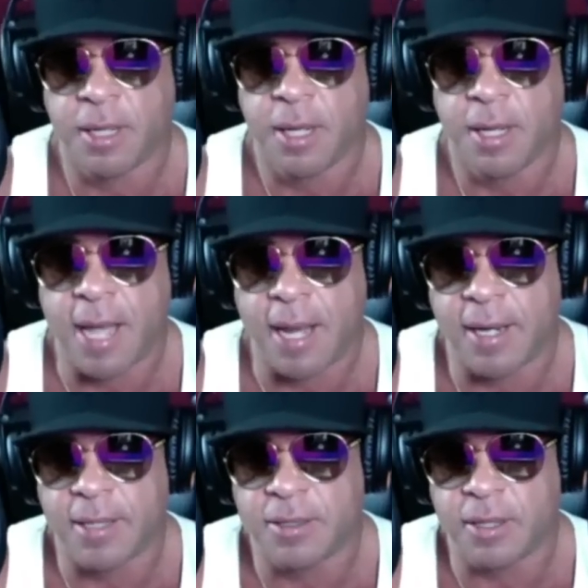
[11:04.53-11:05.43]
that
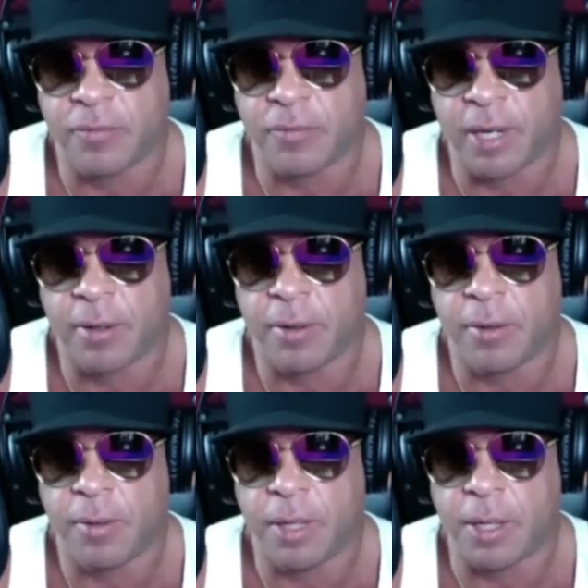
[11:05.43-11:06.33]
is the
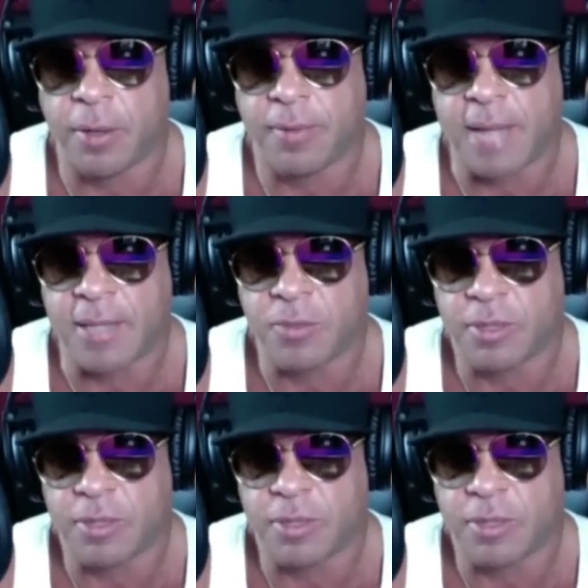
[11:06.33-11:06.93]
real, that's